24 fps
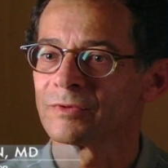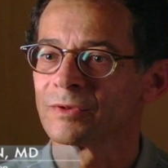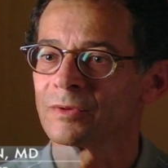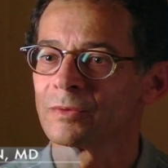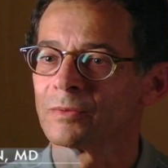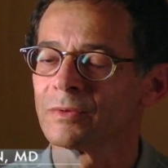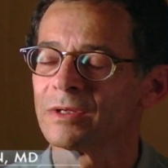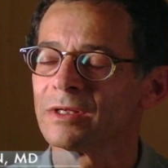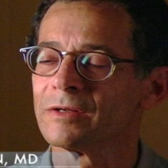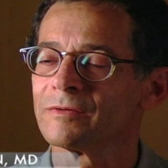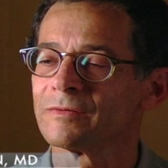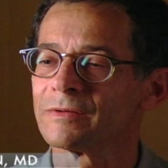
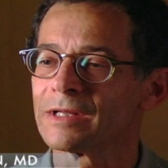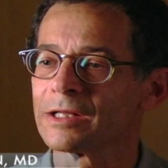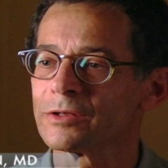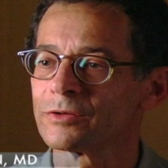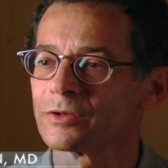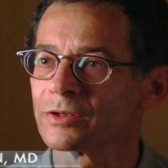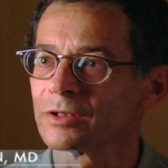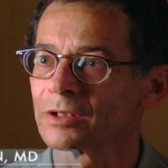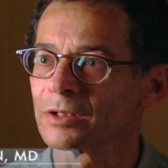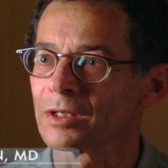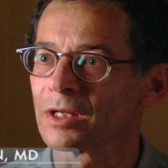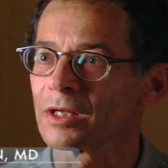We have
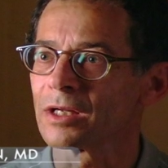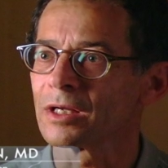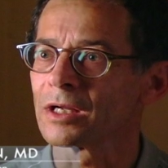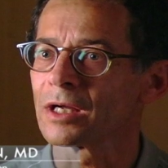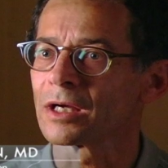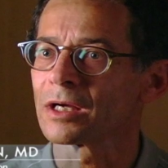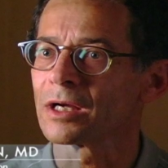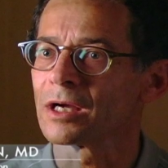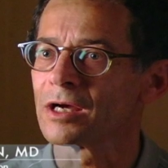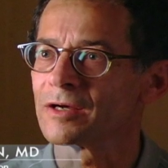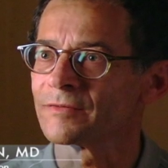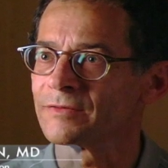entered a
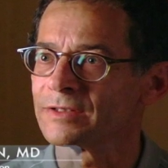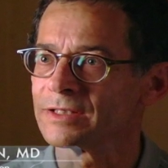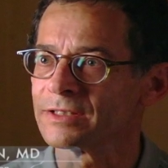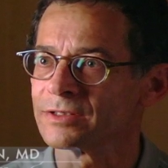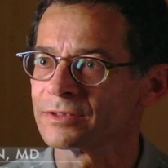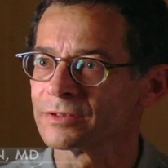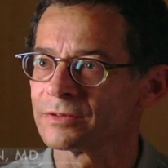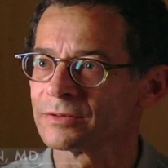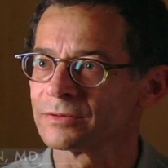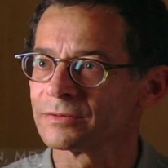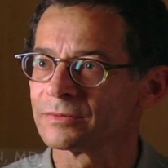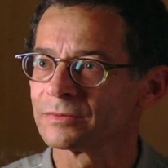
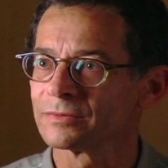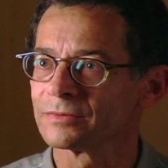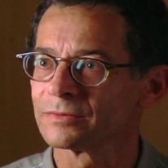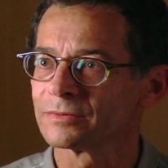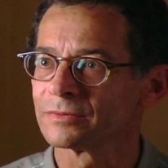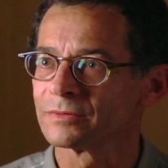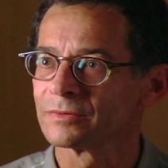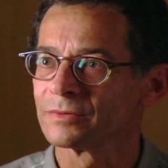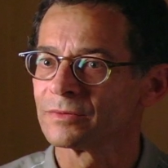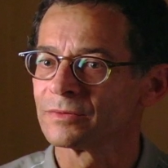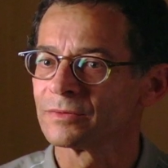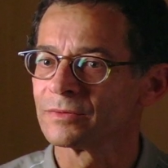covenant,
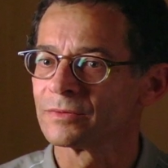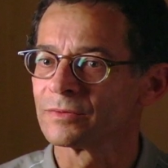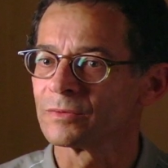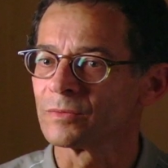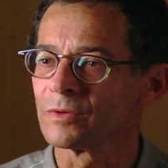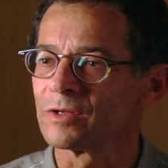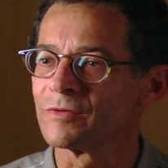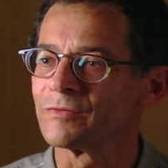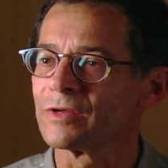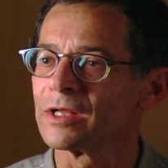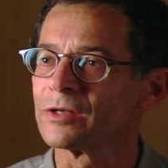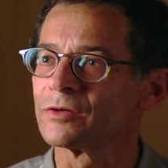
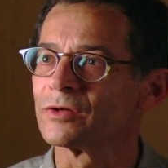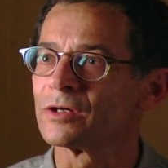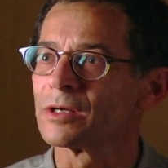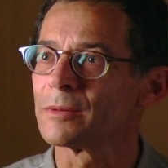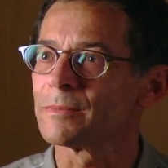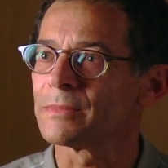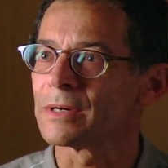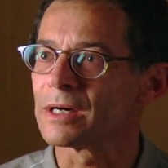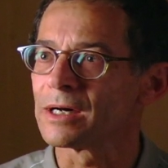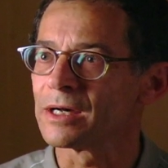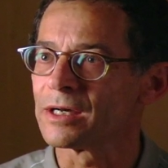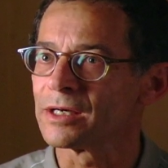we have entered a
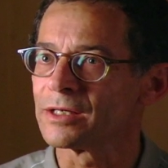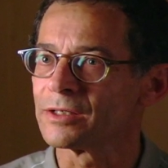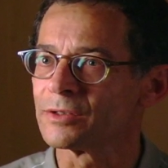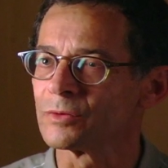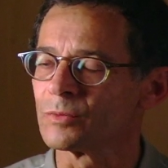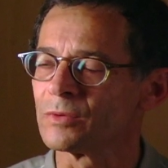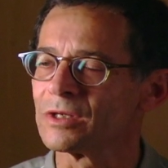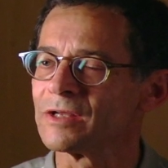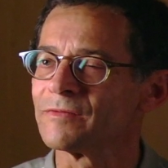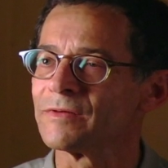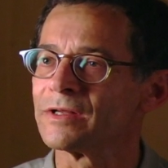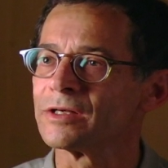bond,
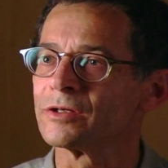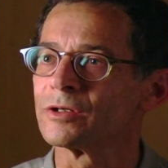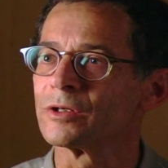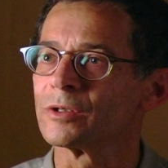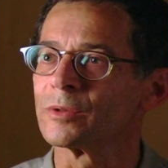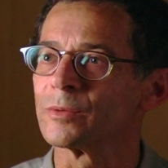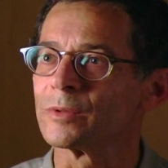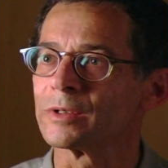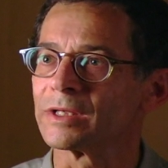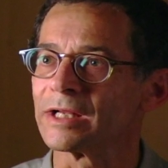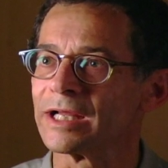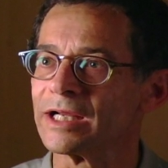we have
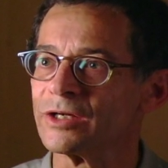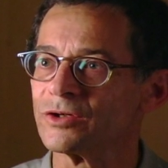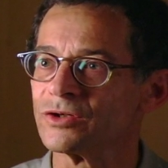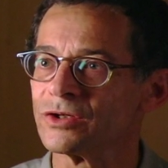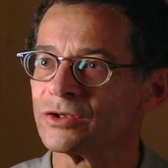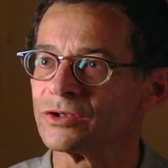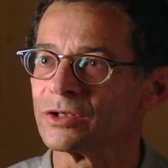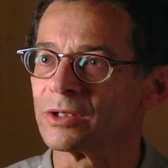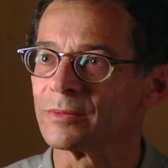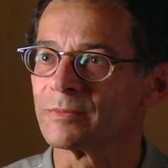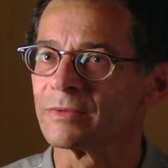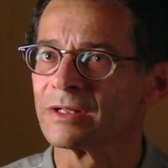entered a
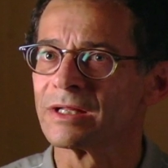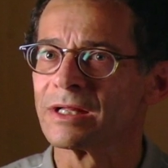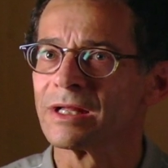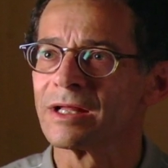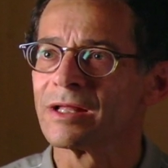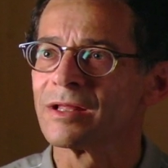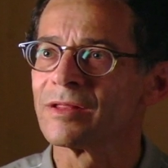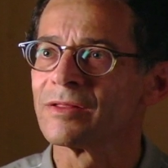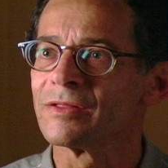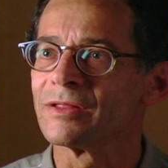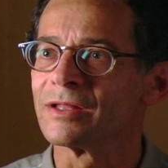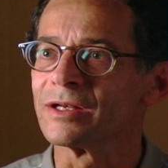relationship
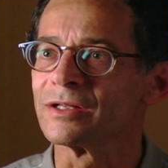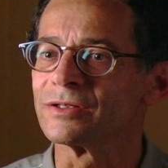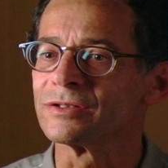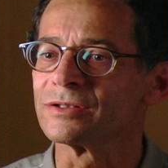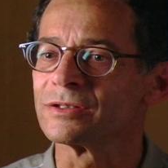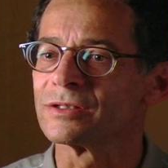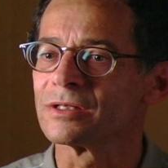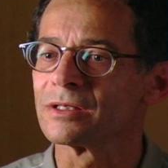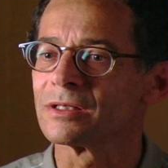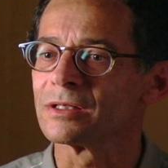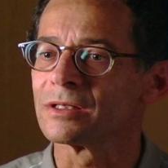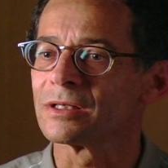that
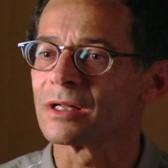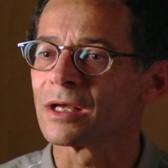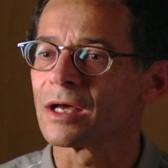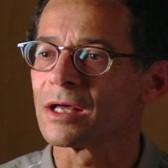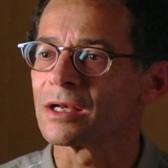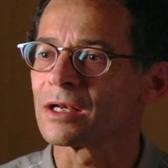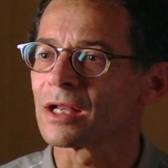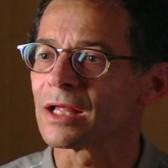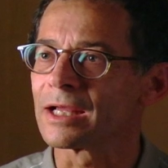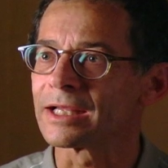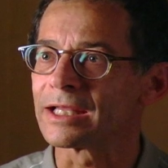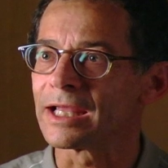is
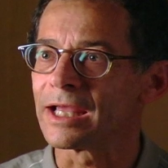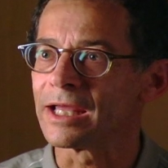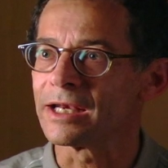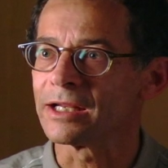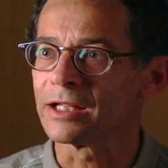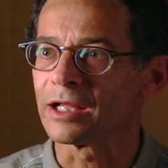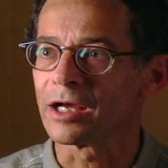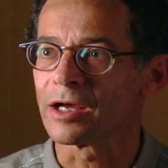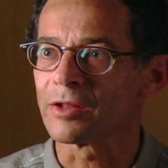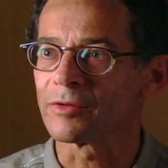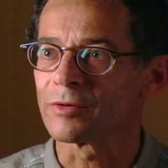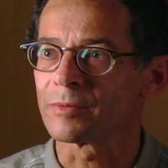unlike
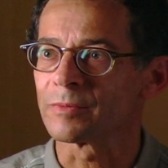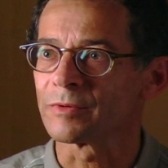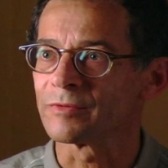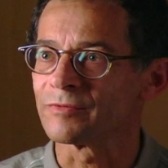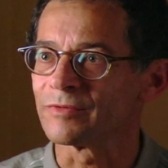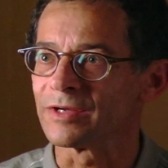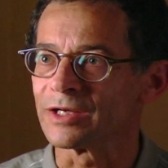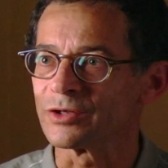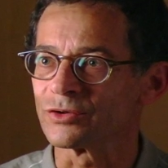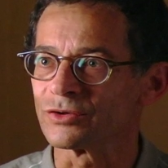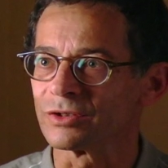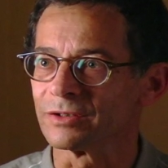any other
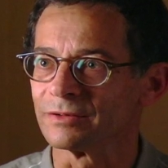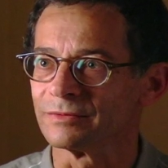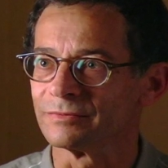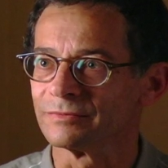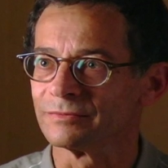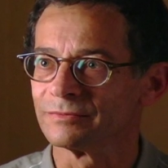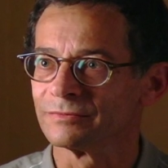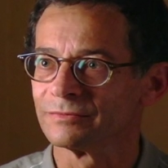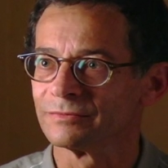profession.